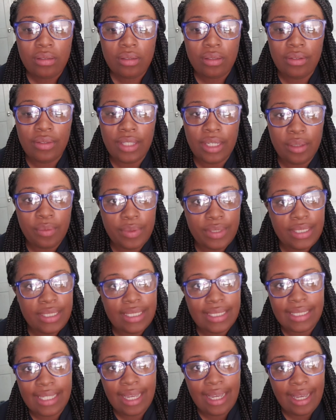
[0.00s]
there was
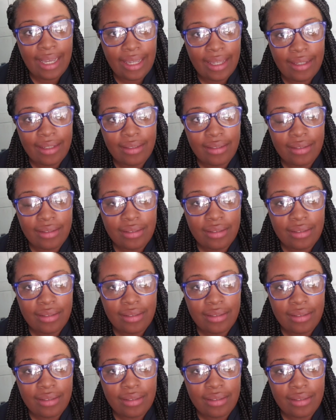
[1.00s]
this guy,